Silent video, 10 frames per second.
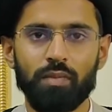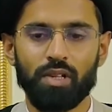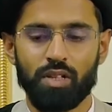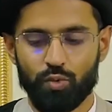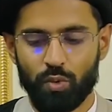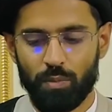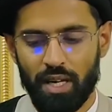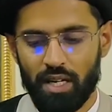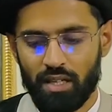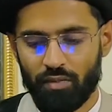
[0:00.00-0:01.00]
this will
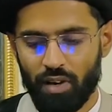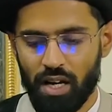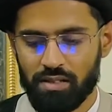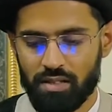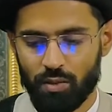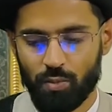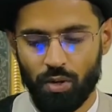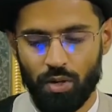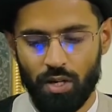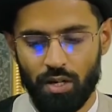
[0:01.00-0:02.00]
make the fast
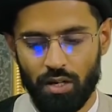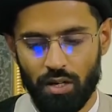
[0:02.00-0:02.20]
void.